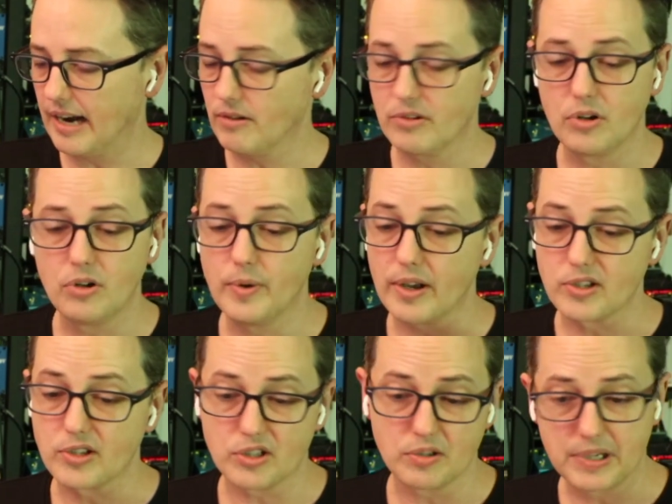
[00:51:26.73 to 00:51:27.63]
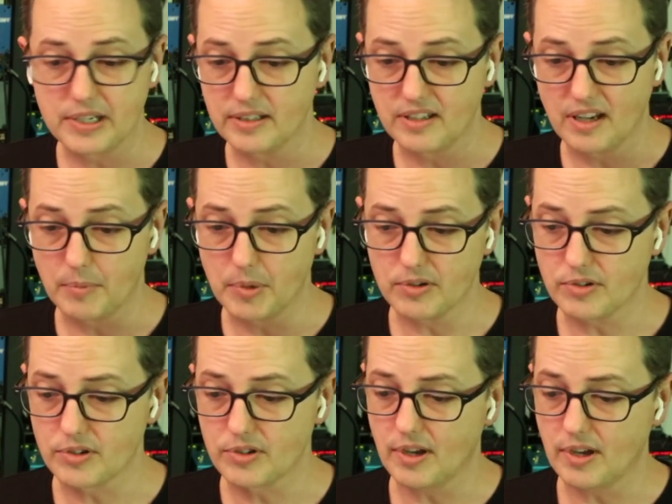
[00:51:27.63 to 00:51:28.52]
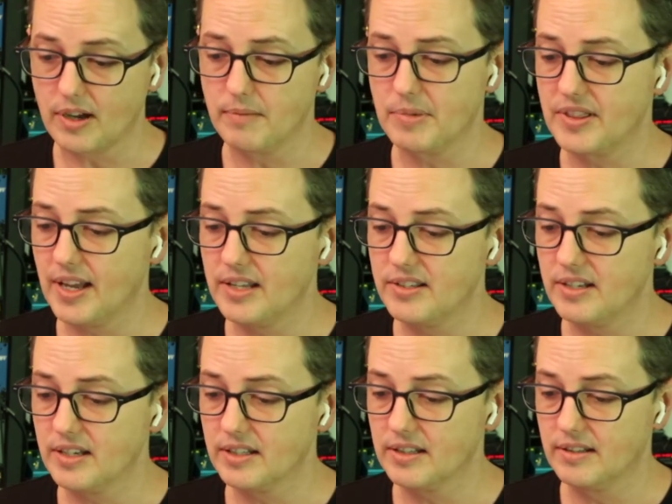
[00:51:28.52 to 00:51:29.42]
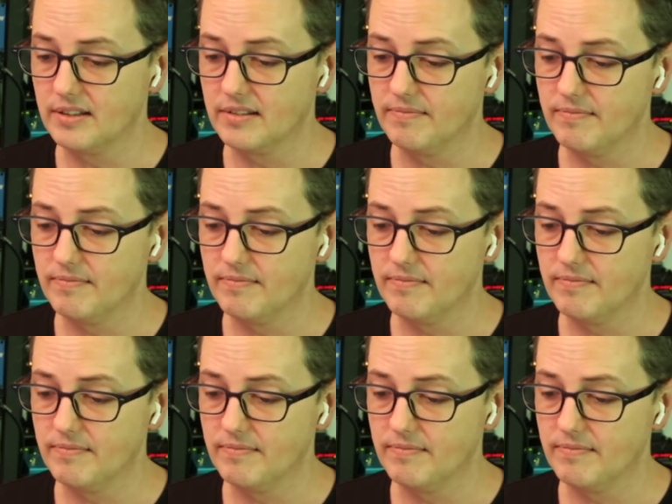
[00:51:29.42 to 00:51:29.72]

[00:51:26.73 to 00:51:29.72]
don't know who else submitted demos, but they did